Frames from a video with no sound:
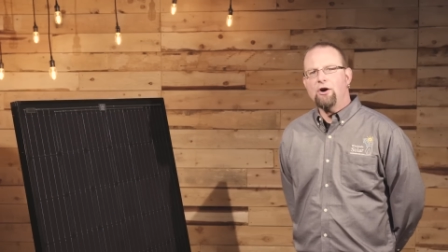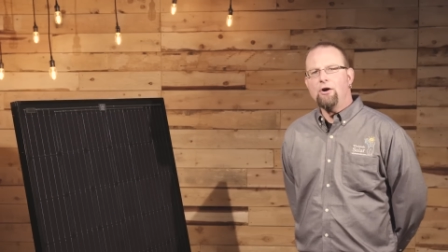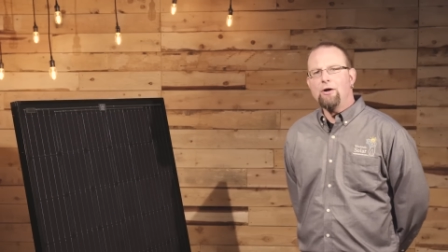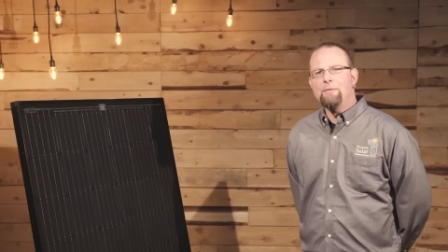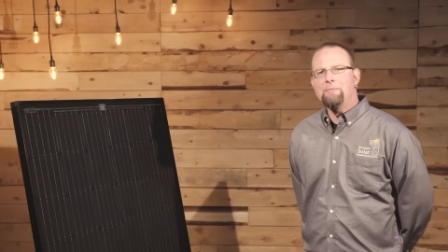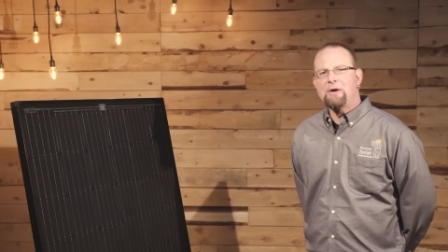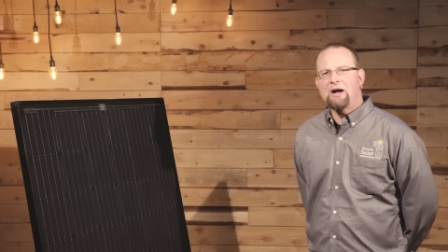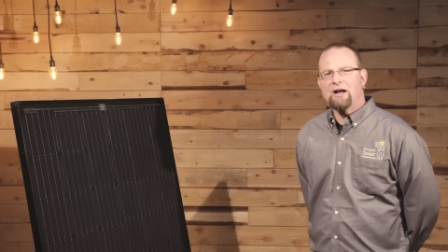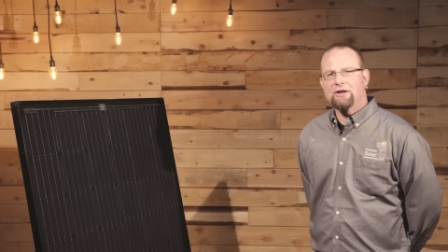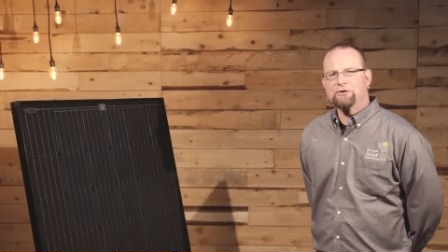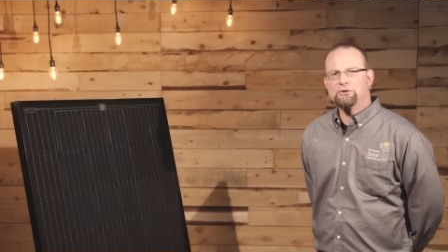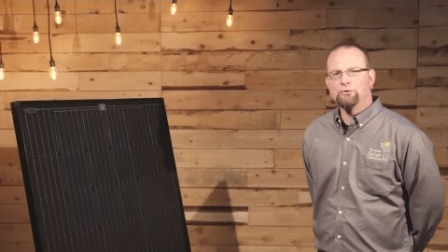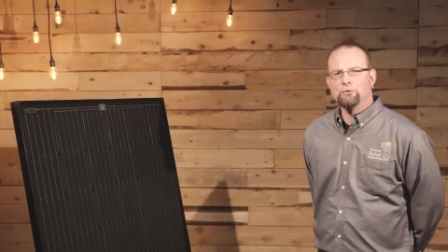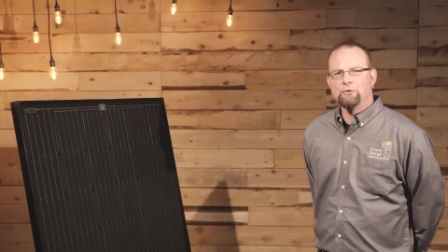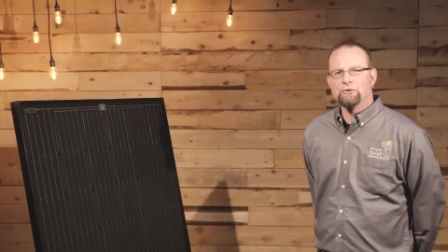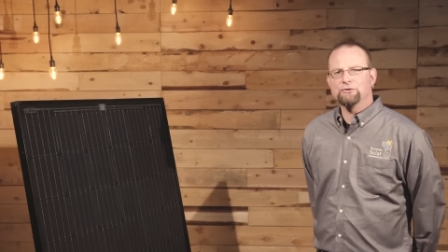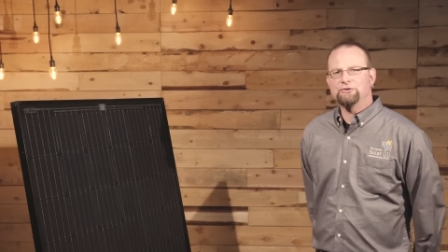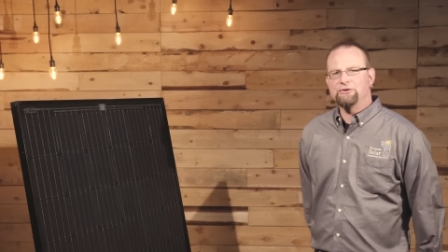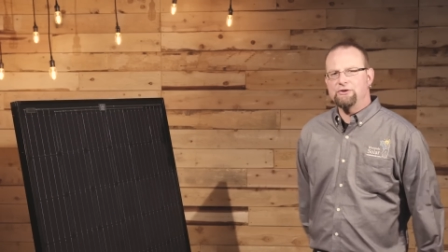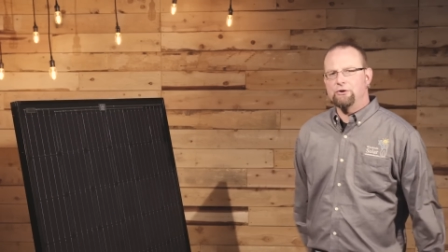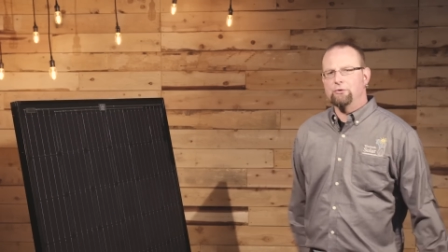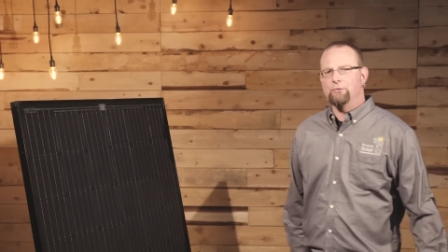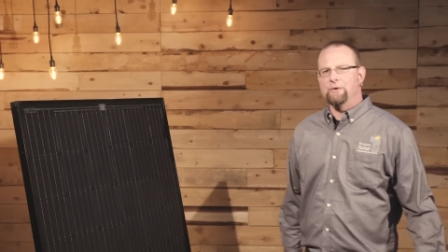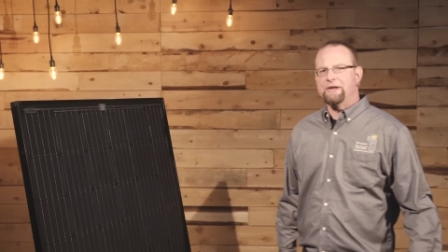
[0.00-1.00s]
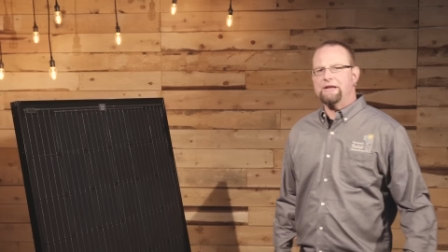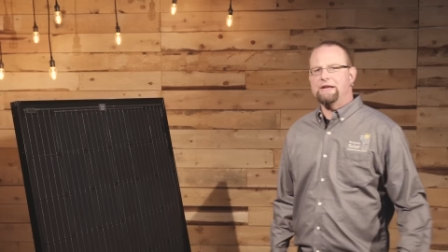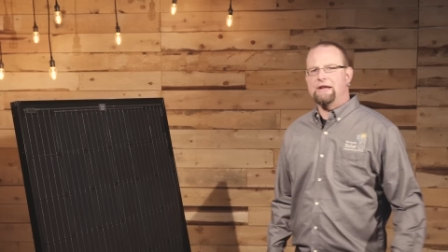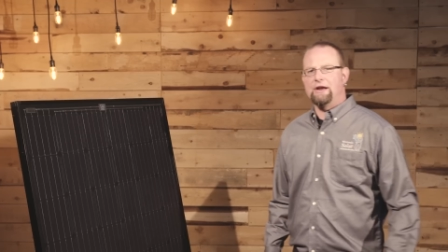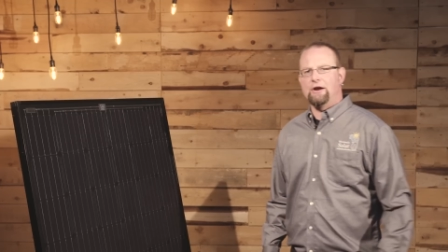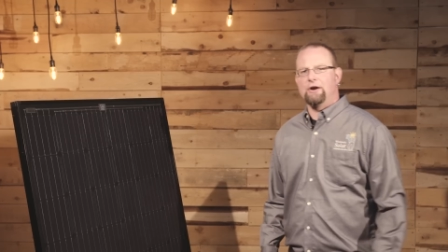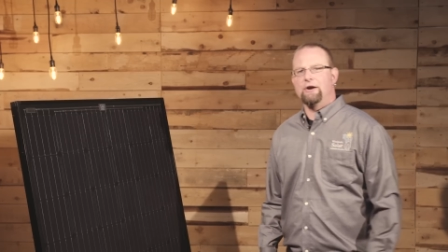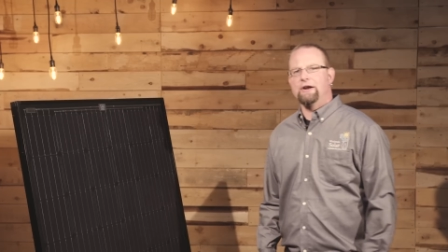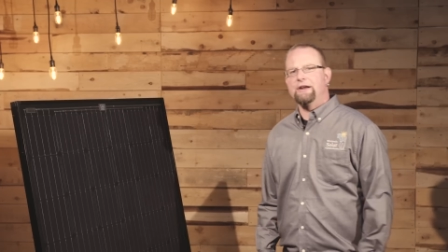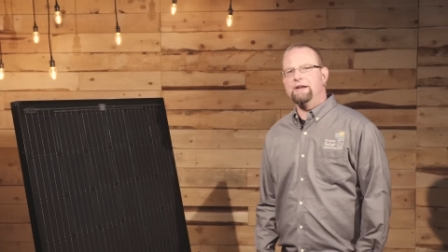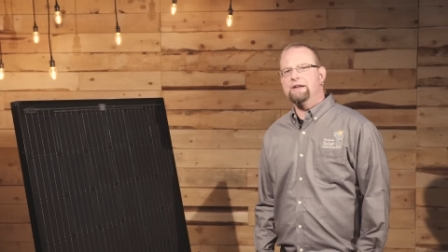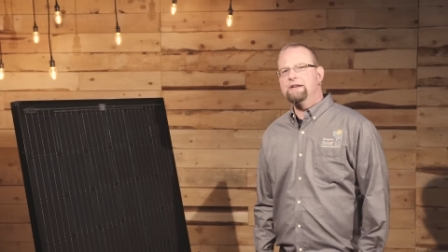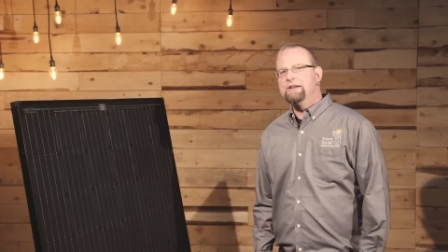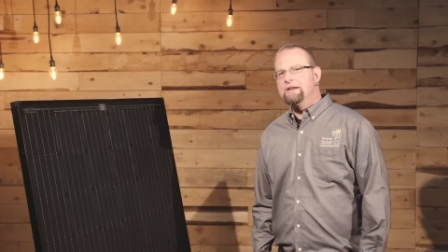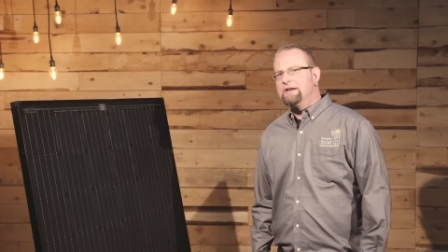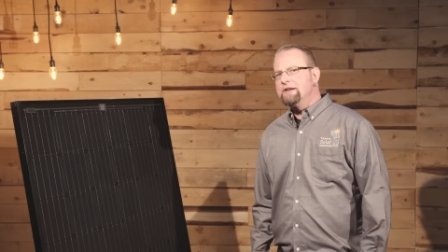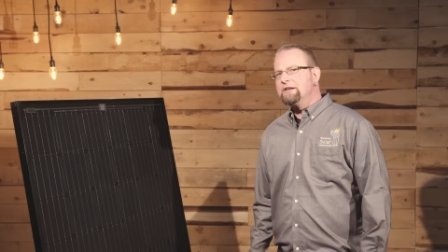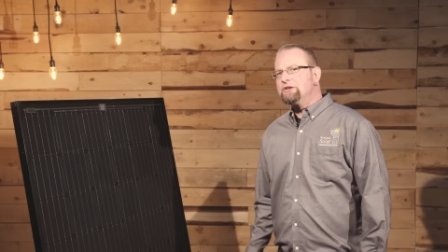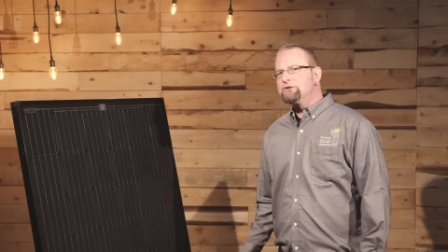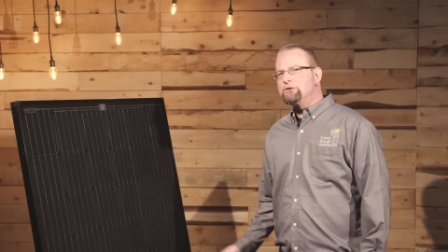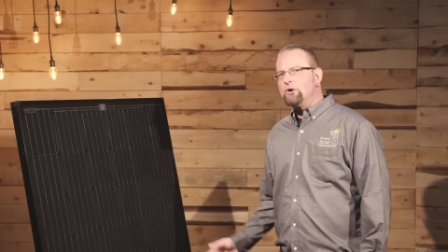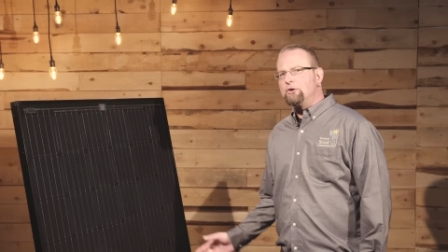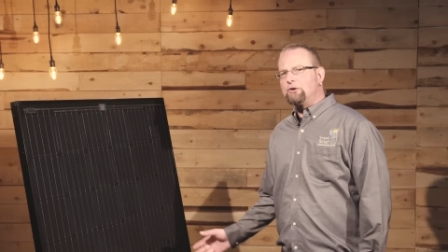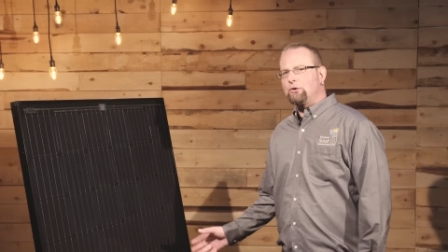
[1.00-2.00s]
all modules that we carry,
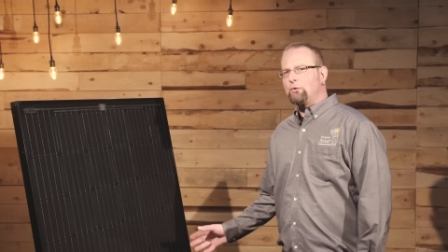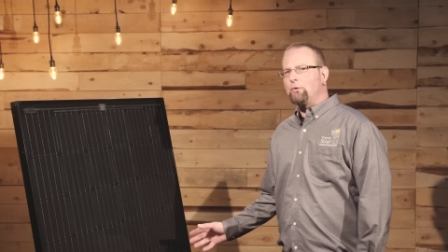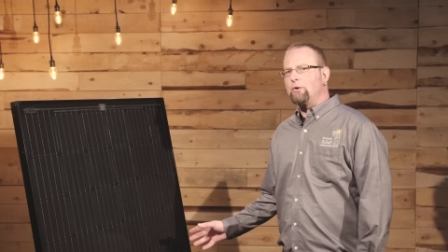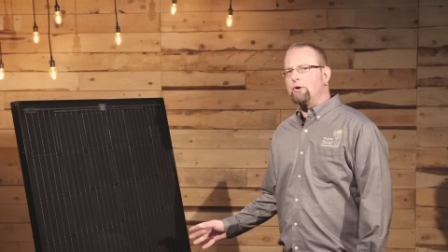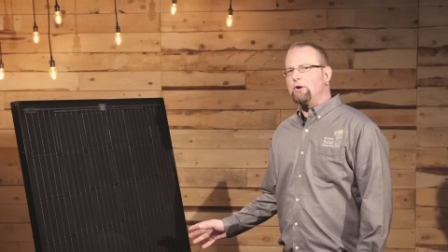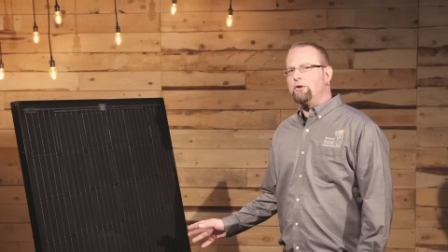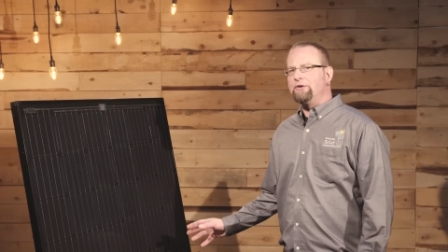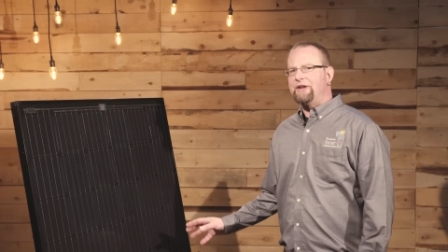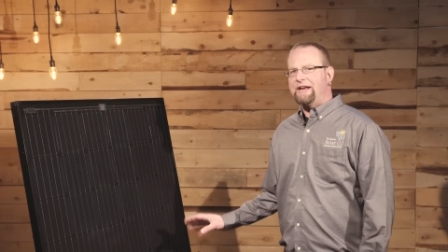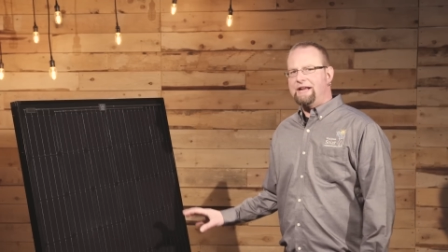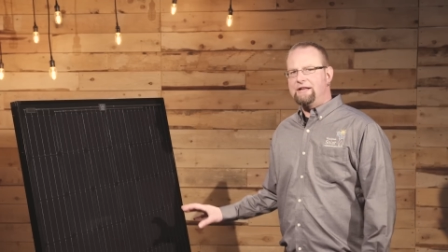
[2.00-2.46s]
SolarWorld